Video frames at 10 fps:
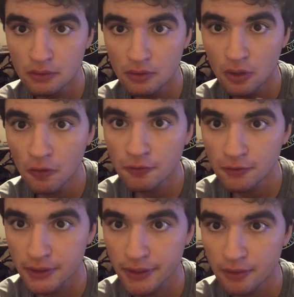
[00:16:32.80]

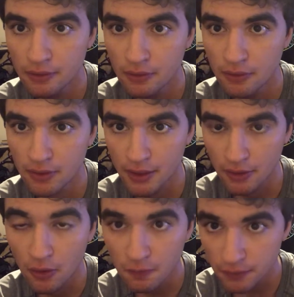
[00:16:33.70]
Hopefully, okay?
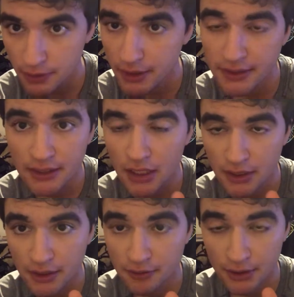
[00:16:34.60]
Hopefully, it's not
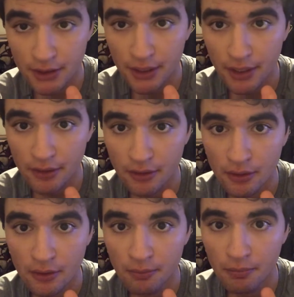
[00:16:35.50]
guaranteed yet,
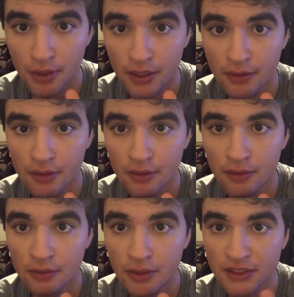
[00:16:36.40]
but
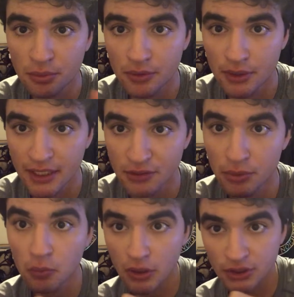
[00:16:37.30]
that's what that's what
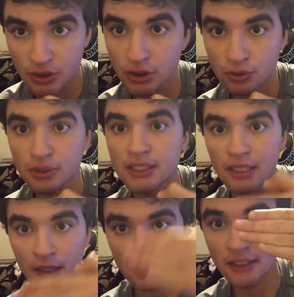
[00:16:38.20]
he wants to do. He
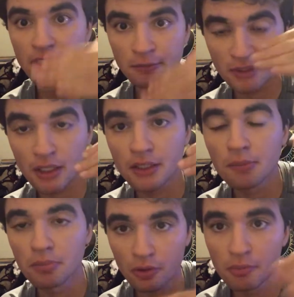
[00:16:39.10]
he keeps on
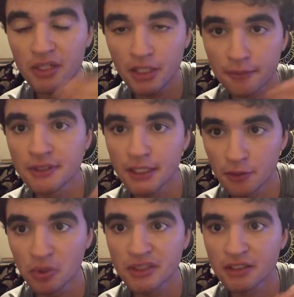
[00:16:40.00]
blowing me up, saying he
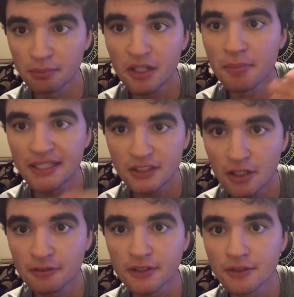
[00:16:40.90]
wants to meet up at
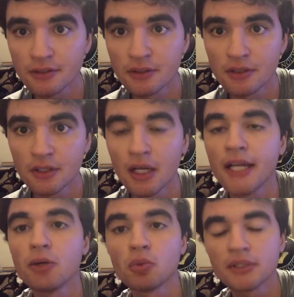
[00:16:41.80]
Duffy's.
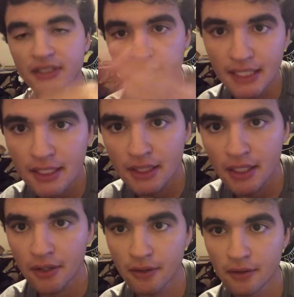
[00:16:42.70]
And then once I get
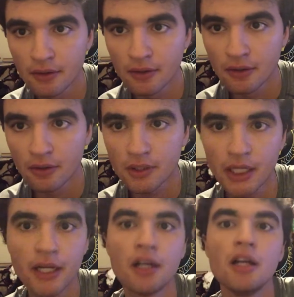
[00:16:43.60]
there,
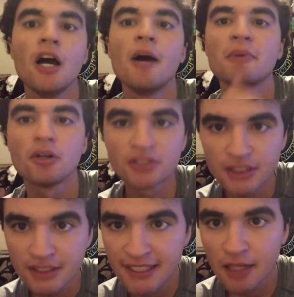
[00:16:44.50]
okay, I'm gonna go to
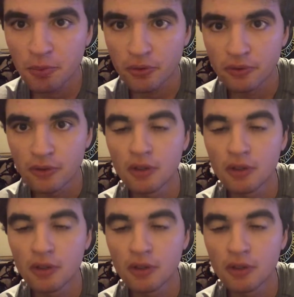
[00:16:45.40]
the table.